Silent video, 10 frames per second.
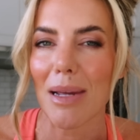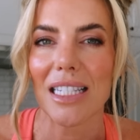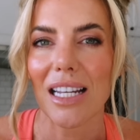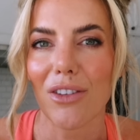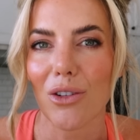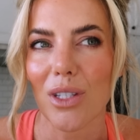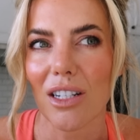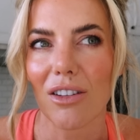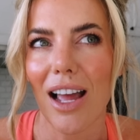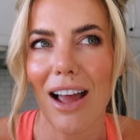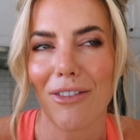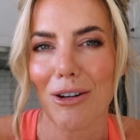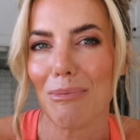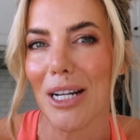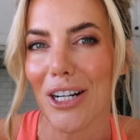Basically, if you still have
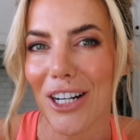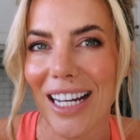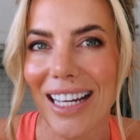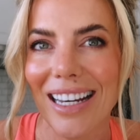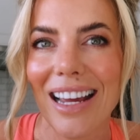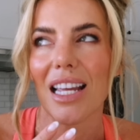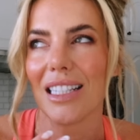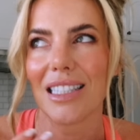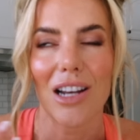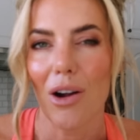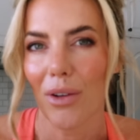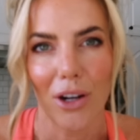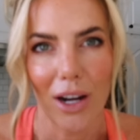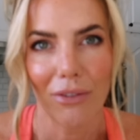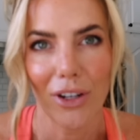your period, it's not really
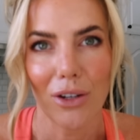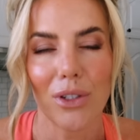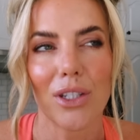great for you.